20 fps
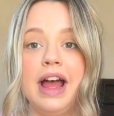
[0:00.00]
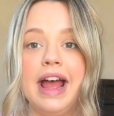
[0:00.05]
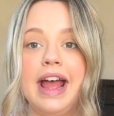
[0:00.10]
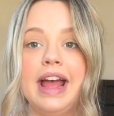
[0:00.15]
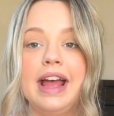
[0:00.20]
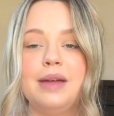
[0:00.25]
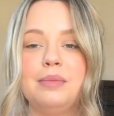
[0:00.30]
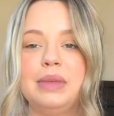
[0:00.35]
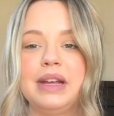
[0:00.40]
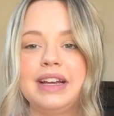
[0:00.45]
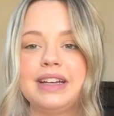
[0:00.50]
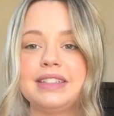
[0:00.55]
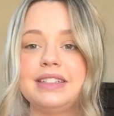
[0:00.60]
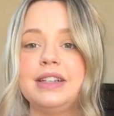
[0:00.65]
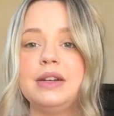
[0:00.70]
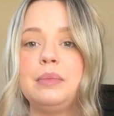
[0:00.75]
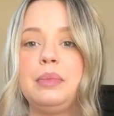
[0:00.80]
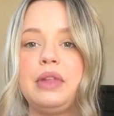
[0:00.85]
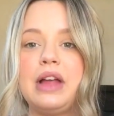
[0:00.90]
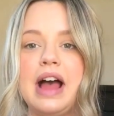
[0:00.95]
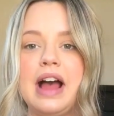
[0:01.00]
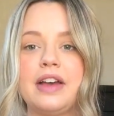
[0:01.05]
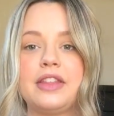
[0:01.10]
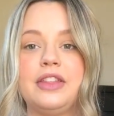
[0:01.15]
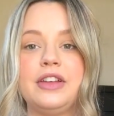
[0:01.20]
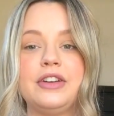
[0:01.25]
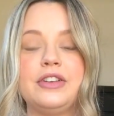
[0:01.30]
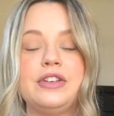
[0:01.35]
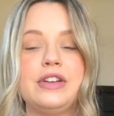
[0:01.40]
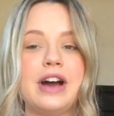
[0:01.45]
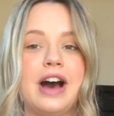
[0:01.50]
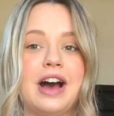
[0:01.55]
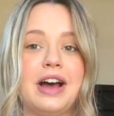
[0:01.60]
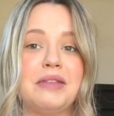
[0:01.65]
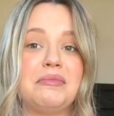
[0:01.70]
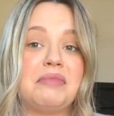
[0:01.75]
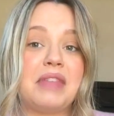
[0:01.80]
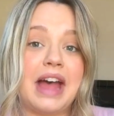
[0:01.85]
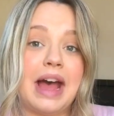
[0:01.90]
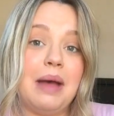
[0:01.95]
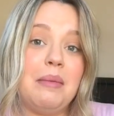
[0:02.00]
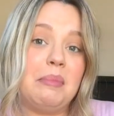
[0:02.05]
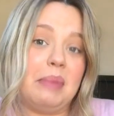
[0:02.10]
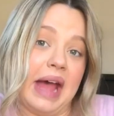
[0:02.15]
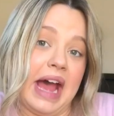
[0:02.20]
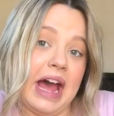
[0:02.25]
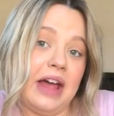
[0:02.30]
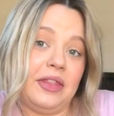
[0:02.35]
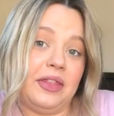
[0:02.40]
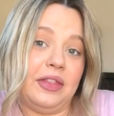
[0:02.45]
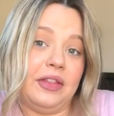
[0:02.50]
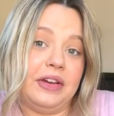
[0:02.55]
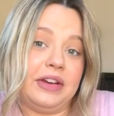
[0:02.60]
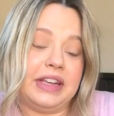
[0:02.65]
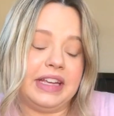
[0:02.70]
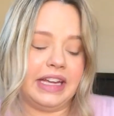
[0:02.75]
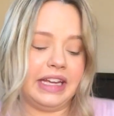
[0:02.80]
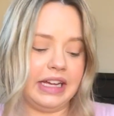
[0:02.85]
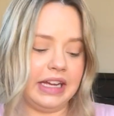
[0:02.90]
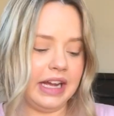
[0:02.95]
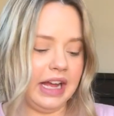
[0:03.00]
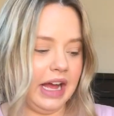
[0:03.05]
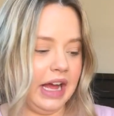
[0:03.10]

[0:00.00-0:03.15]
And because they're black, they're not that bad looking.